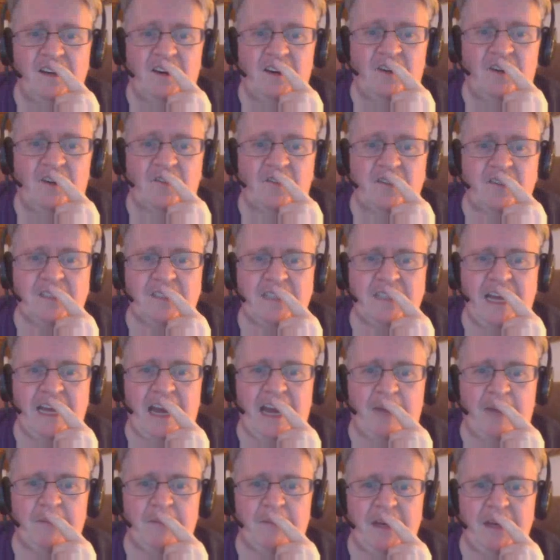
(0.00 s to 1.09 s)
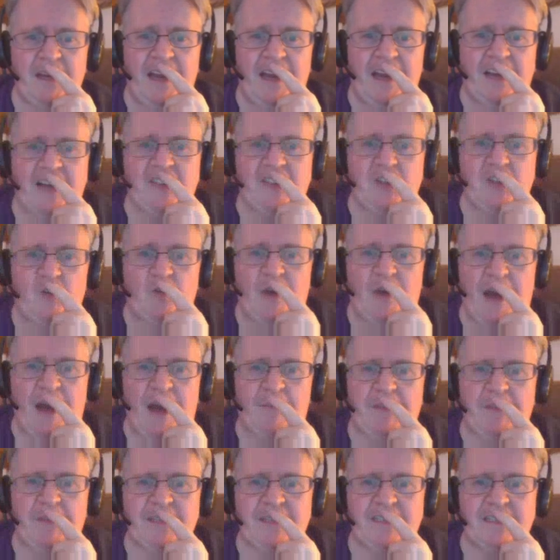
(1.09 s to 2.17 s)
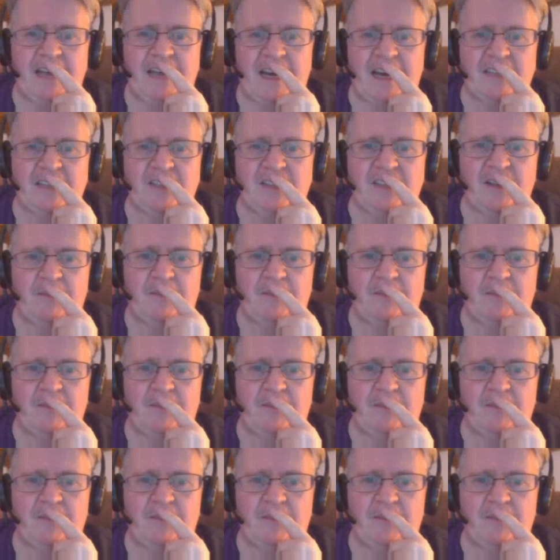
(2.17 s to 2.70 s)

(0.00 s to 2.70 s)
Oh, snap. As you wrap the stash